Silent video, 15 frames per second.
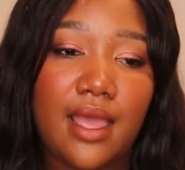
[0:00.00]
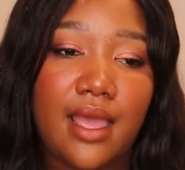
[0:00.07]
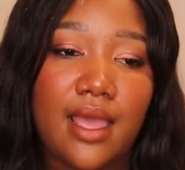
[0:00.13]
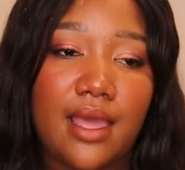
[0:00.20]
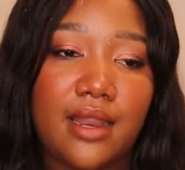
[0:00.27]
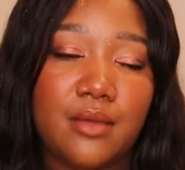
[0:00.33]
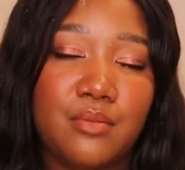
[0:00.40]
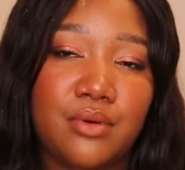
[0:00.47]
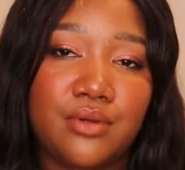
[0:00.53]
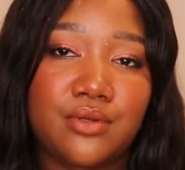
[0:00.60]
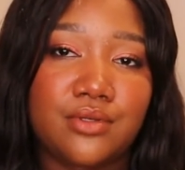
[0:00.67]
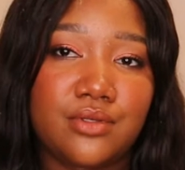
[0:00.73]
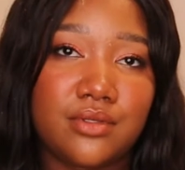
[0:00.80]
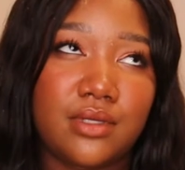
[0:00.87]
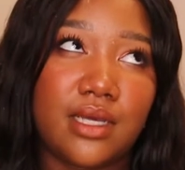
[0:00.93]
and
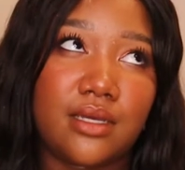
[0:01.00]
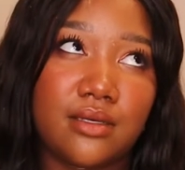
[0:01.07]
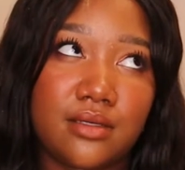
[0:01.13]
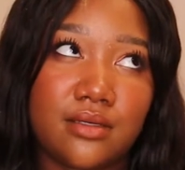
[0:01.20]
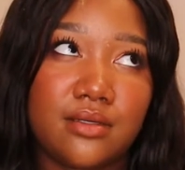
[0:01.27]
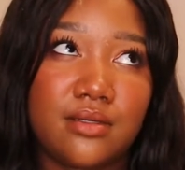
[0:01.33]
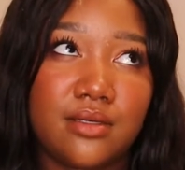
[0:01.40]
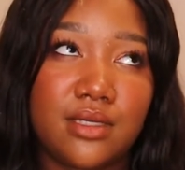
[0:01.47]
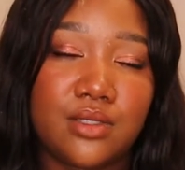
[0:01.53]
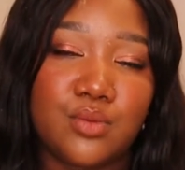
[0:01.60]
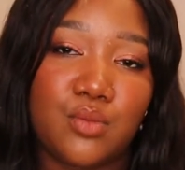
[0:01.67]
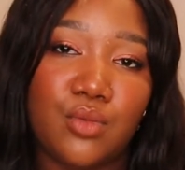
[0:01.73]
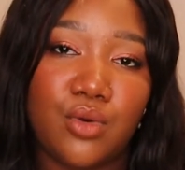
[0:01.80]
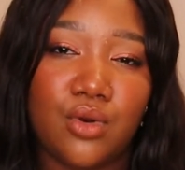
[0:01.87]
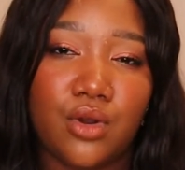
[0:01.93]
it's
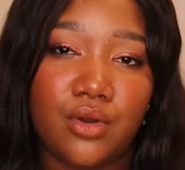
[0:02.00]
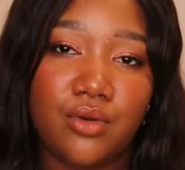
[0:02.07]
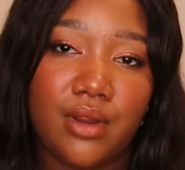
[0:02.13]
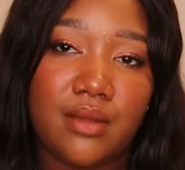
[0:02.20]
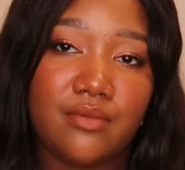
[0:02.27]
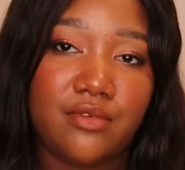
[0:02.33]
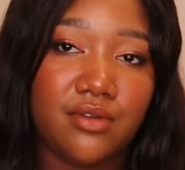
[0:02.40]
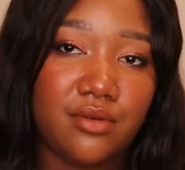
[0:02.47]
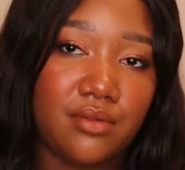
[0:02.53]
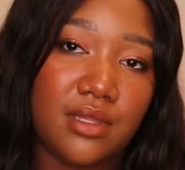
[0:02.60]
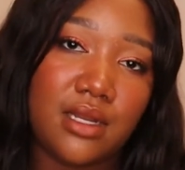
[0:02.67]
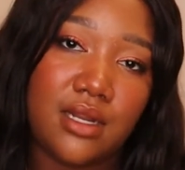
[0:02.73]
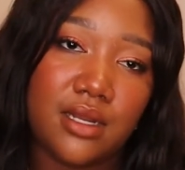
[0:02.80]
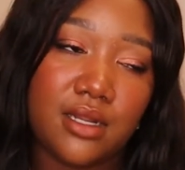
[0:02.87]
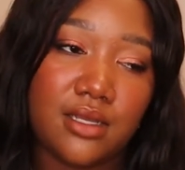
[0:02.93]
more grapefruit
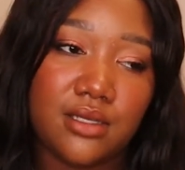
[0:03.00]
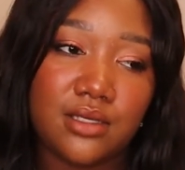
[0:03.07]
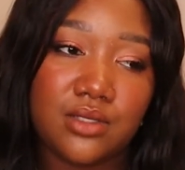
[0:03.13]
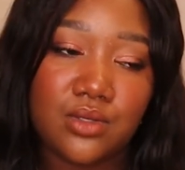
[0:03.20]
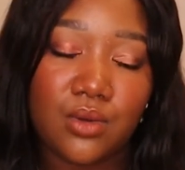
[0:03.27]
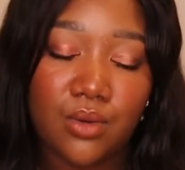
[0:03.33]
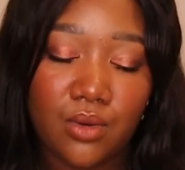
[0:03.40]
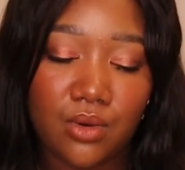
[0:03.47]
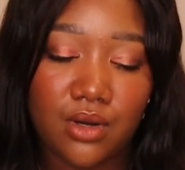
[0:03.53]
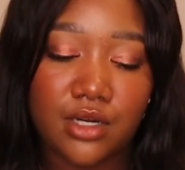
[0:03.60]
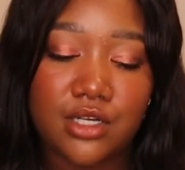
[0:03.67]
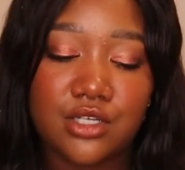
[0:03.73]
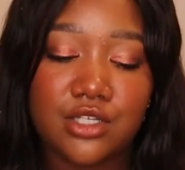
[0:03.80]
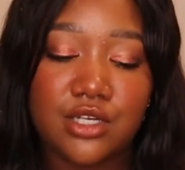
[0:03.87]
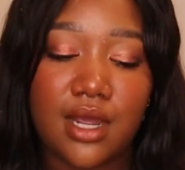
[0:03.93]
than it is
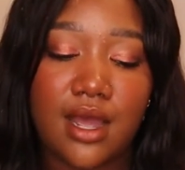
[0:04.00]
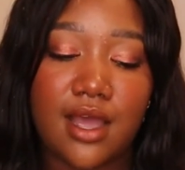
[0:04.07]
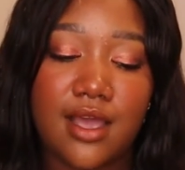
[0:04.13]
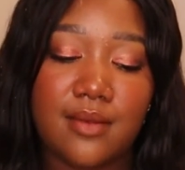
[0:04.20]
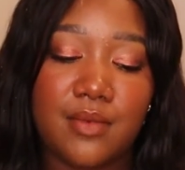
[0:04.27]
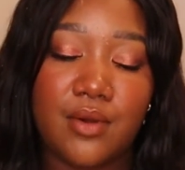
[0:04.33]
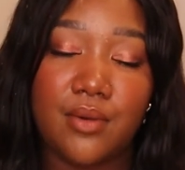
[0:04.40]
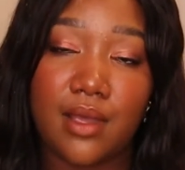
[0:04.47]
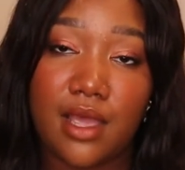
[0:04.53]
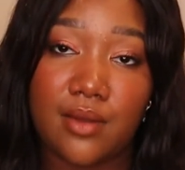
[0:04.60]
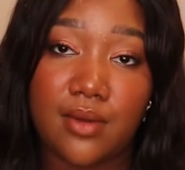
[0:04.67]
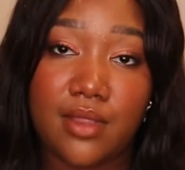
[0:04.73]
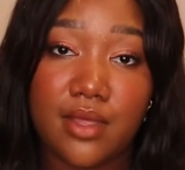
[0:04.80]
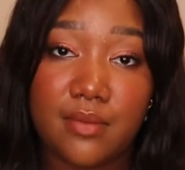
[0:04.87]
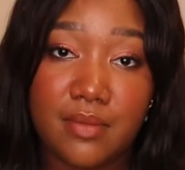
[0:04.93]
orange, I'm okay
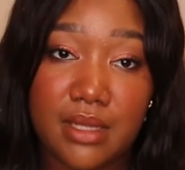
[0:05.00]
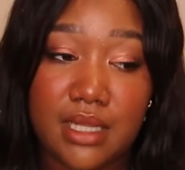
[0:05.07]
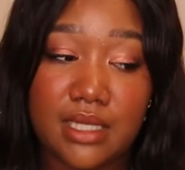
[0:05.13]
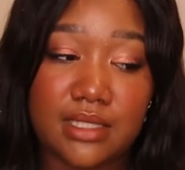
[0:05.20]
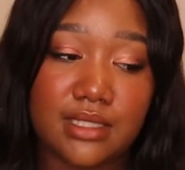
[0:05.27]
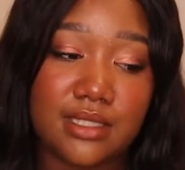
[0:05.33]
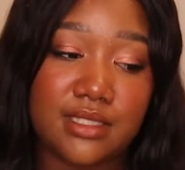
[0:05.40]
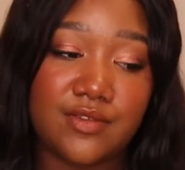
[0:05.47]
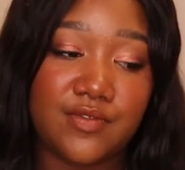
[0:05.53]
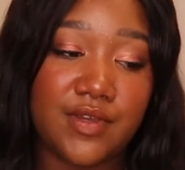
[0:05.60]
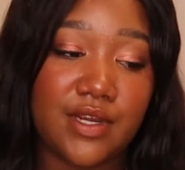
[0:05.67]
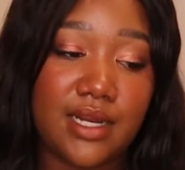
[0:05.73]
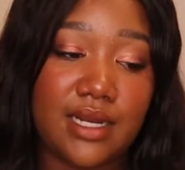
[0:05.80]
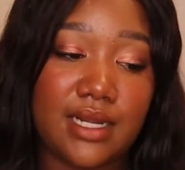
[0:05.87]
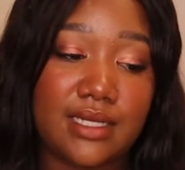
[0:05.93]
with it. But this is a
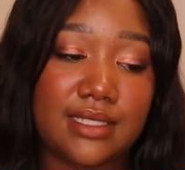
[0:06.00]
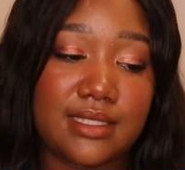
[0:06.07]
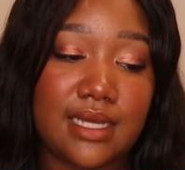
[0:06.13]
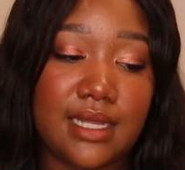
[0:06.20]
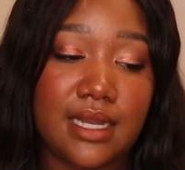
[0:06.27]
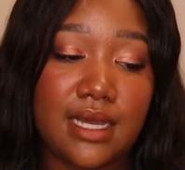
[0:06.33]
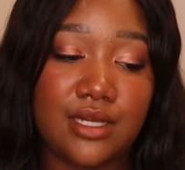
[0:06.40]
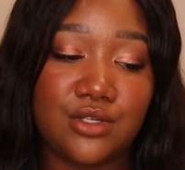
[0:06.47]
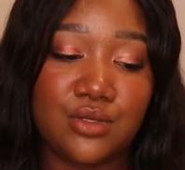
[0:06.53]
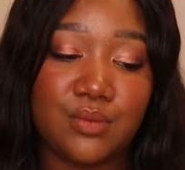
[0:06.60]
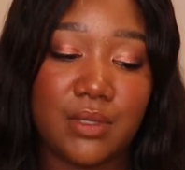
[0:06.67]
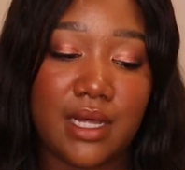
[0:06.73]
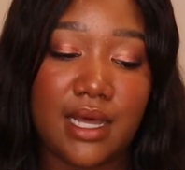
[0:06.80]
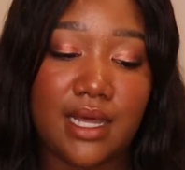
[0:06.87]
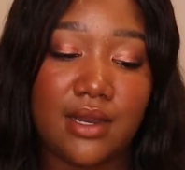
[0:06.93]
very nice scent. I do
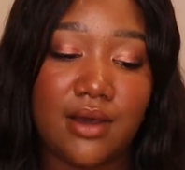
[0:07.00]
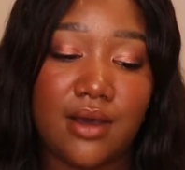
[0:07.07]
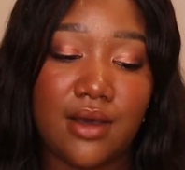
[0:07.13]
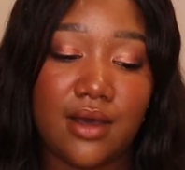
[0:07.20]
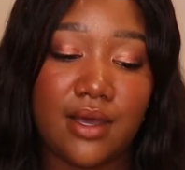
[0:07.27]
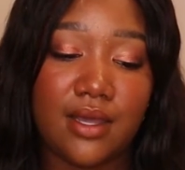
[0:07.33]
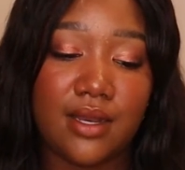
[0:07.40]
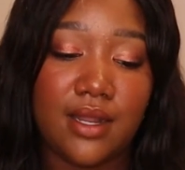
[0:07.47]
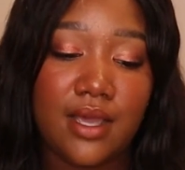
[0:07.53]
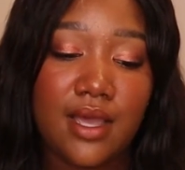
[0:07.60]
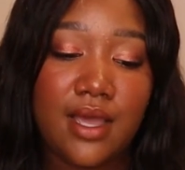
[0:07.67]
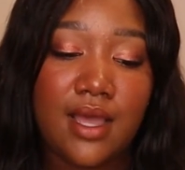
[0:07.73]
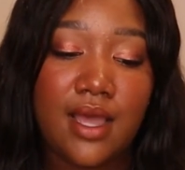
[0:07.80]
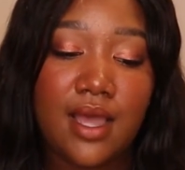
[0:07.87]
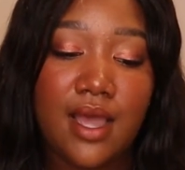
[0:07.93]
plan on,
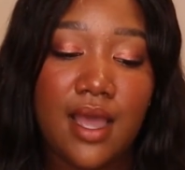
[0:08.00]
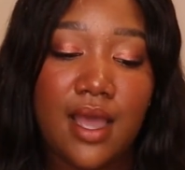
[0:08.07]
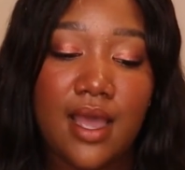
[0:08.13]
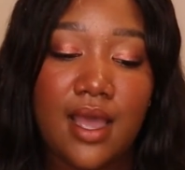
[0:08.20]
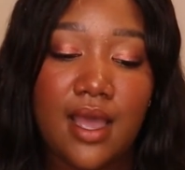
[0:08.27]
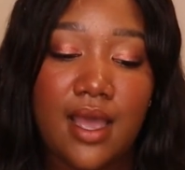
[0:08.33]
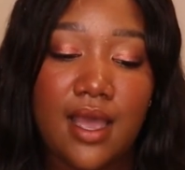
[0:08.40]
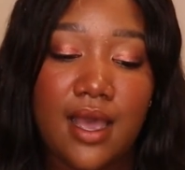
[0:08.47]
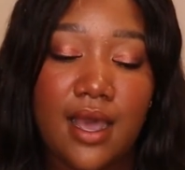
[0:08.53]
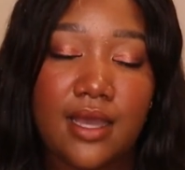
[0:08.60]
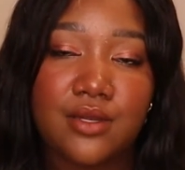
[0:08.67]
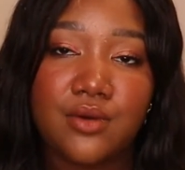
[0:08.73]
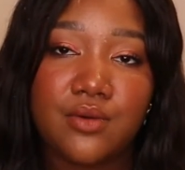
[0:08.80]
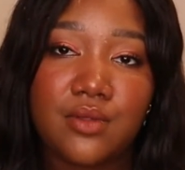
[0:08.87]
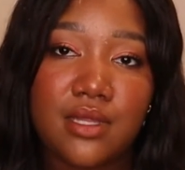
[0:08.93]

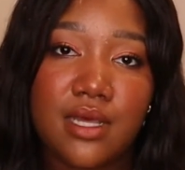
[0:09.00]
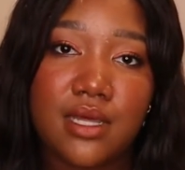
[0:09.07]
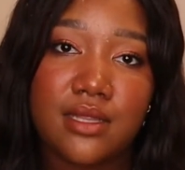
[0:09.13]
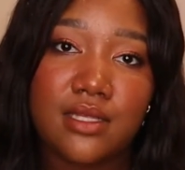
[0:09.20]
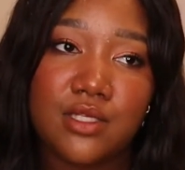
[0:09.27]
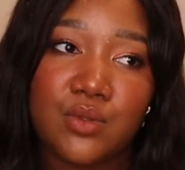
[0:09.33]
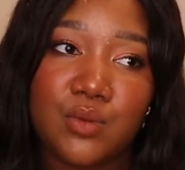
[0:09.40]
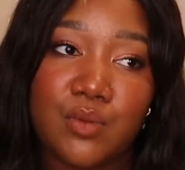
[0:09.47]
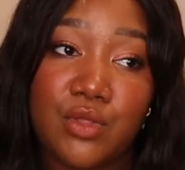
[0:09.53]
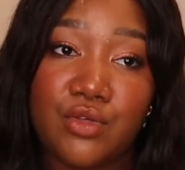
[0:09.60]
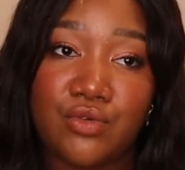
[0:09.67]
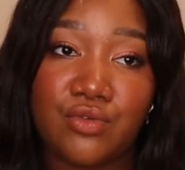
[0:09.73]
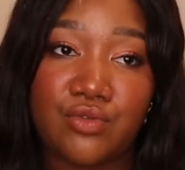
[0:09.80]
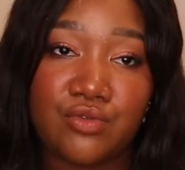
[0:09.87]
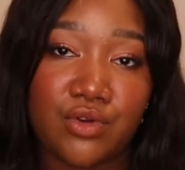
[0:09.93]
I don't think this will be the
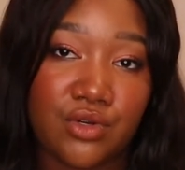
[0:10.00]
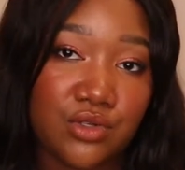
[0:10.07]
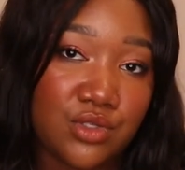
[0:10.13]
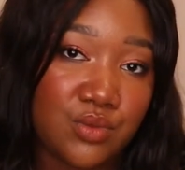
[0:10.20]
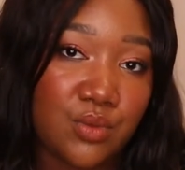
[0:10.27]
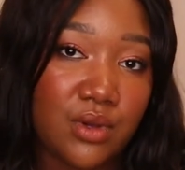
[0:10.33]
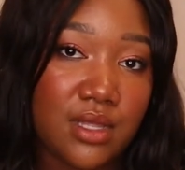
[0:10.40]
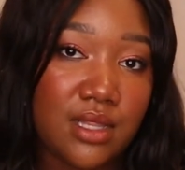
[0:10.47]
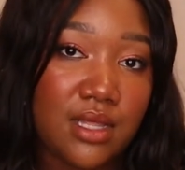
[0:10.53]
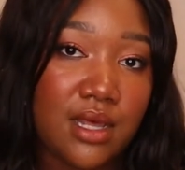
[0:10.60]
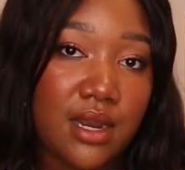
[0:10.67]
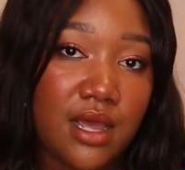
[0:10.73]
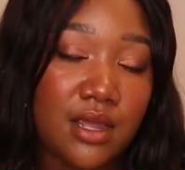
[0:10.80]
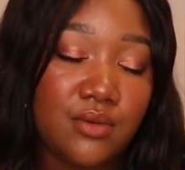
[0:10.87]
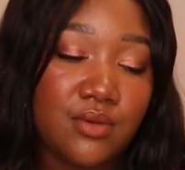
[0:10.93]
first one that
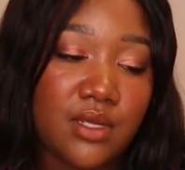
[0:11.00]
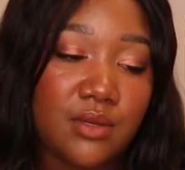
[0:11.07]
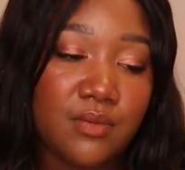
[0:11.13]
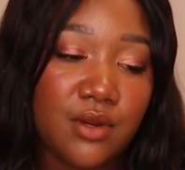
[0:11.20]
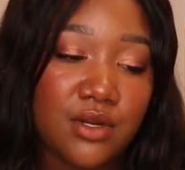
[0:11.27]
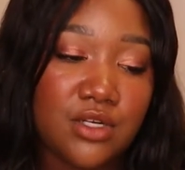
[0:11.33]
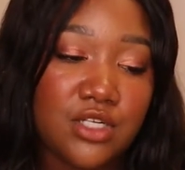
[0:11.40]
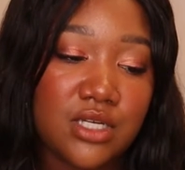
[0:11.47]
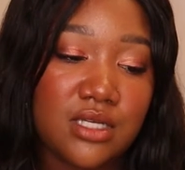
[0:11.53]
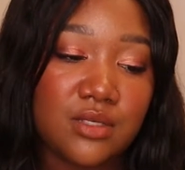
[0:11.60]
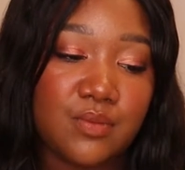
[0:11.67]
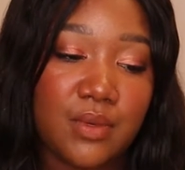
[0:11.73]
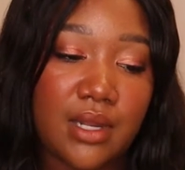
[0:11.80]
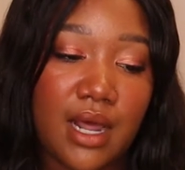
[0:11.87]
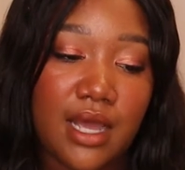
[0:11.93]
I repurchase,
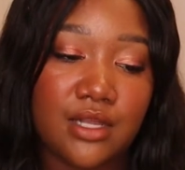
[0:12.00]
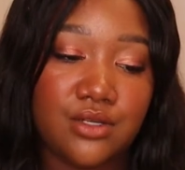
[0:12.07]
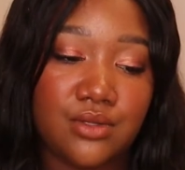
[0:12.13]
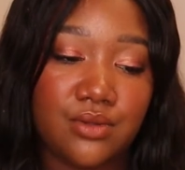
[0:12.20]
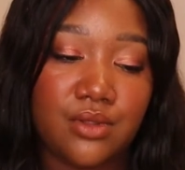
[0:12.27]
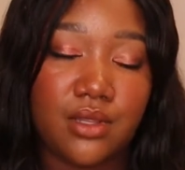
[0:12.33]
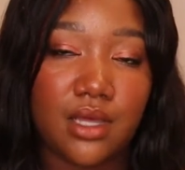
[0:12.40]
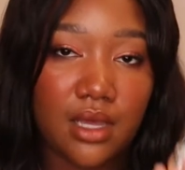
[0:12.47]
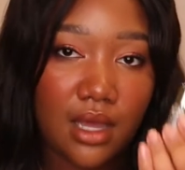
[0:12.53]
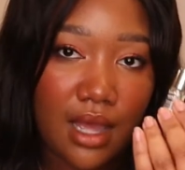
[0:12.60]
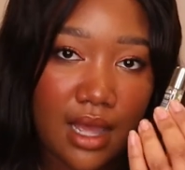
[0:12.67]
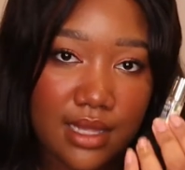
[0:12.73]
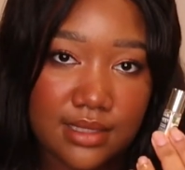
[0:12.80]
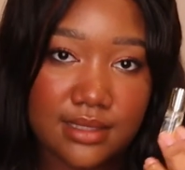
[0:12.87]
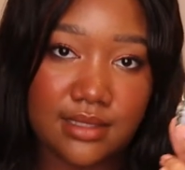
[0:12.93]
but I do think
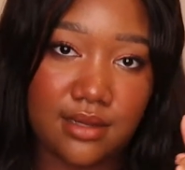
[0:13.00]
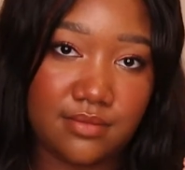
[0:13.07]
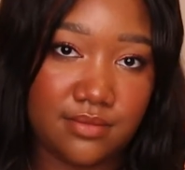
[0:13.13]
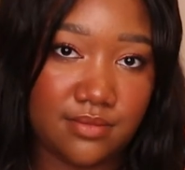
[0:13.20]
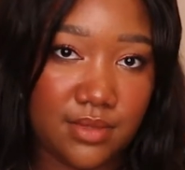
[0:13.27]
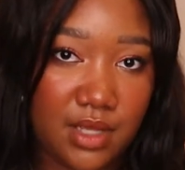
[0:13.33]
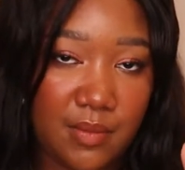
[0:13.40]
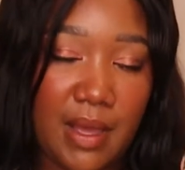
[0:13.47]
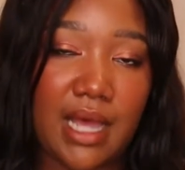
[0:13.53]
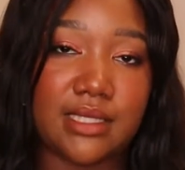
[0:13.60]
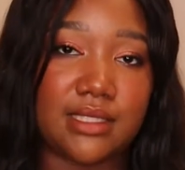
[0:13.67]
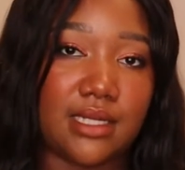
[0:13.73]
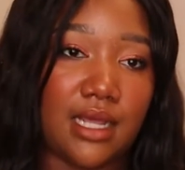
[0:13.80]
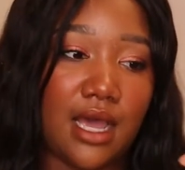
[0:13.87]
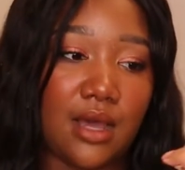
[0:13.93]
at some
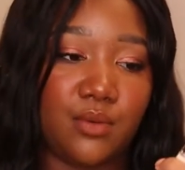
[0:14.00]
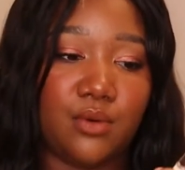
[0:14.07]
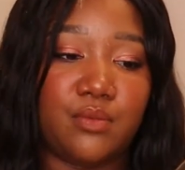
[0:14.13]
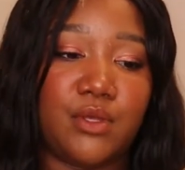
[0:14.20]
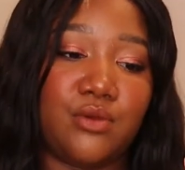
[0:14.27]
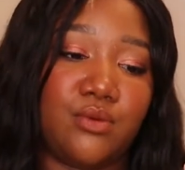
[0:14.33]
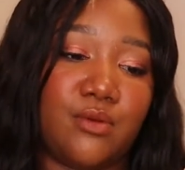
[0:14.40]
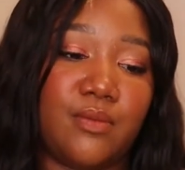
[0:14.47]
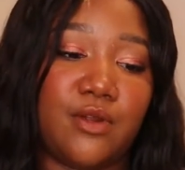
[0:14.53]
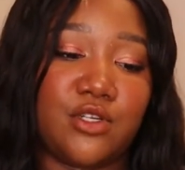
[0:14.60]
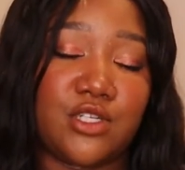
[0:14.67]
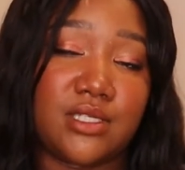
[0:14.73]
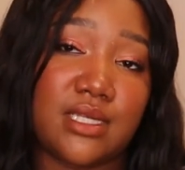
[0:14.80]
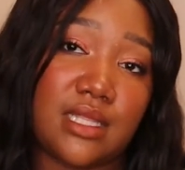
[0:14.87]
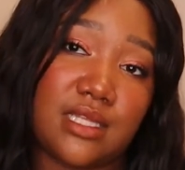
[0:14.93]
capacity I will be
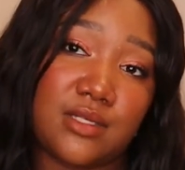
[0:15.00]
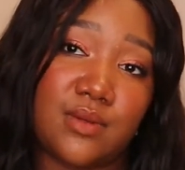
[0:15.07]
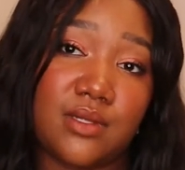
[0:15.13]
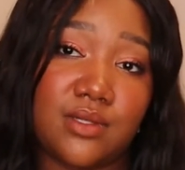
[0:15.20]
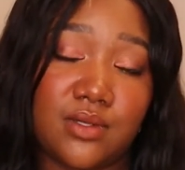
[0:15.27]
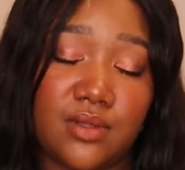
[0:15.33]
repurchasing this one.